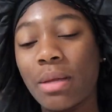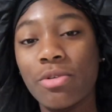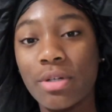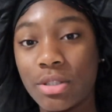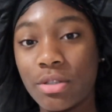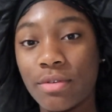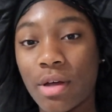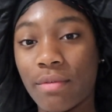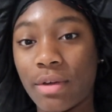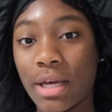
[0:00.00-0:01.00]
I'm doing a school
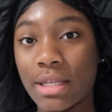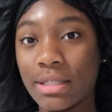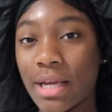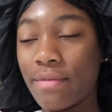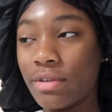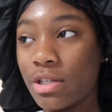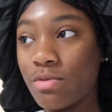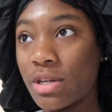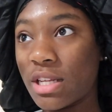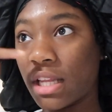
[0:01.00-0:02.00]
vlog for you guys because I haven't did
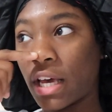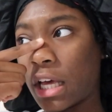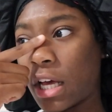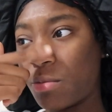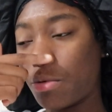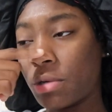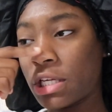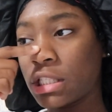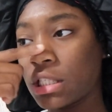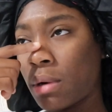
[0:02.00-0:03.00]
one in like a couple
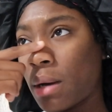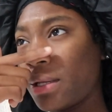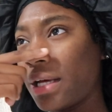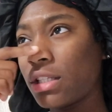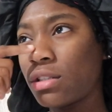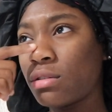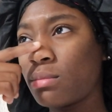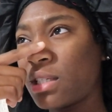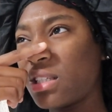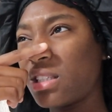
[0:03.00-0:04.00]
months. Probably like two
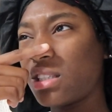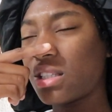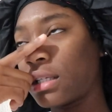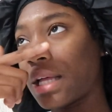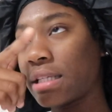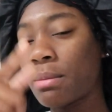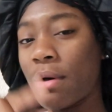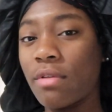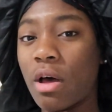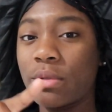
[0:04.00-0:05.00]
months because the last time
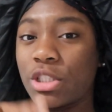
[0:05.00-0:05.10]
I vlog was